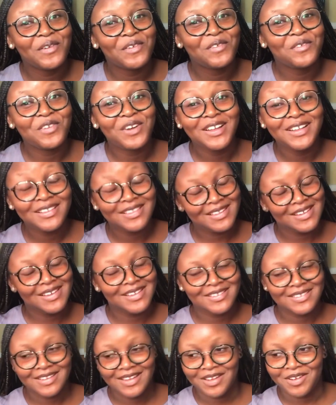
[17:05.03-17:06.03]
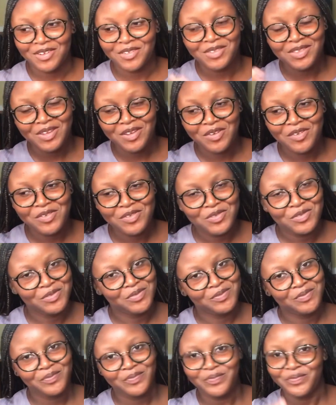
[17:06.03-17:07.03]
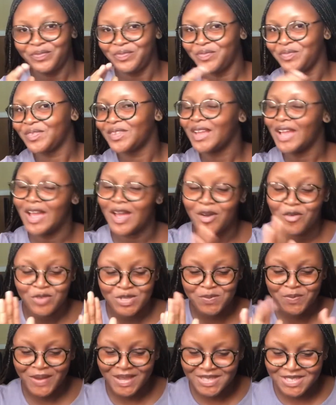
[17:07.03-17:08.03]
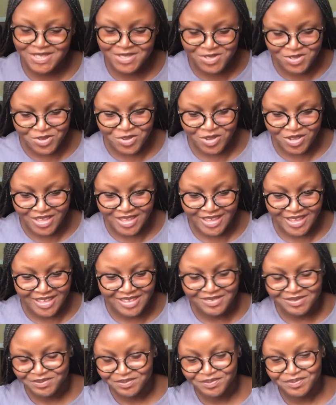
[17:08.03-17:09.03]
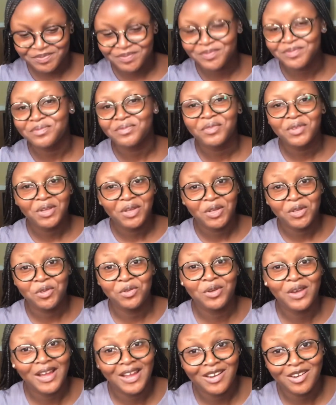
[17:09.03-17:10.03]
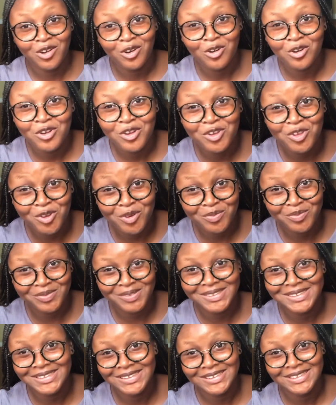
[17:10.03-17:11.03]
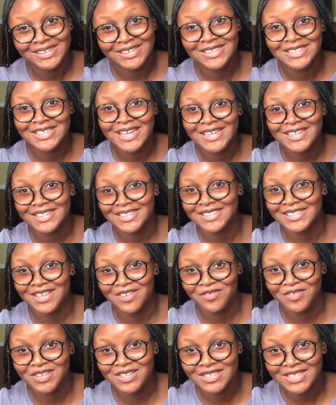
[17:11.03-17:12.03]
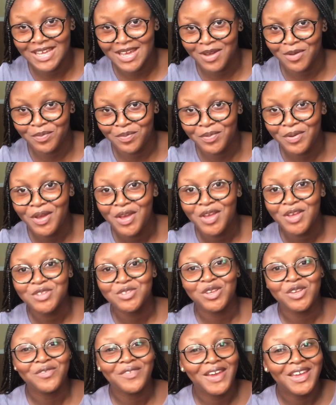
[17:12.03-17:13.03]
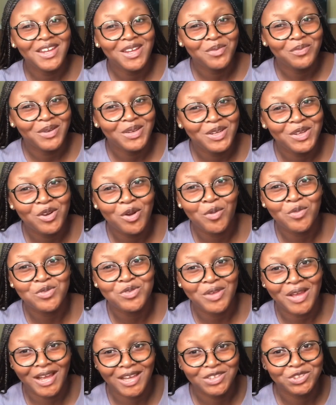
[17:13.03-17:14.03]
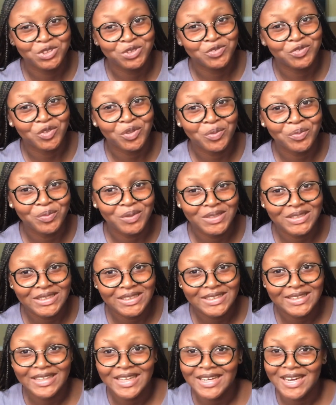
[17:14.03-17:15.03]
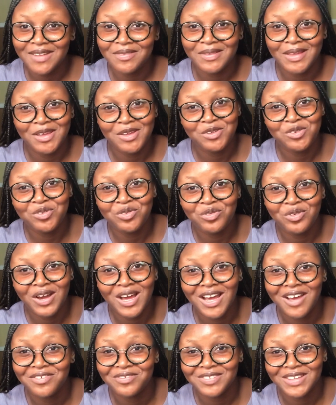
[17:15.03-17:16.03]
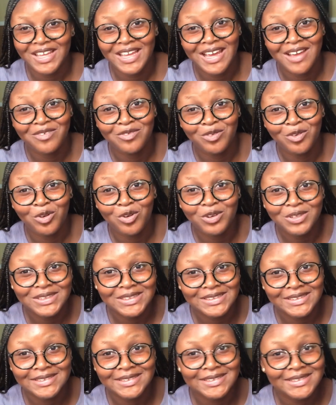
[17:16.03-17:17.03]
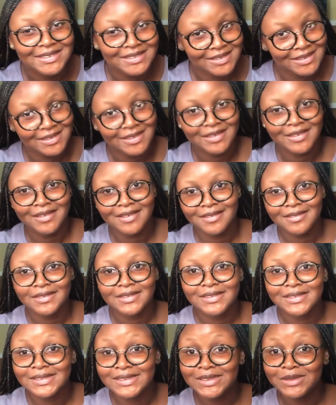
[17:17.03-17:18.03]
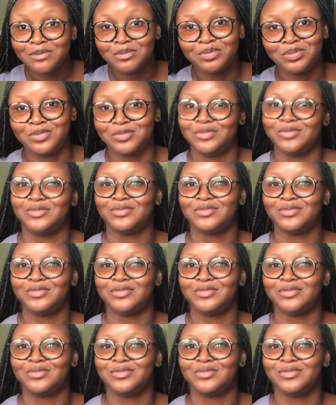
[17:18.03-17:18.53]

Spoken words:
one thing I'll tell you, I whisper it into your ear. You can lock your money inside the savings app. So if anybody comes to ask you for money, tell them that you don't have, that you have locked it. Simple.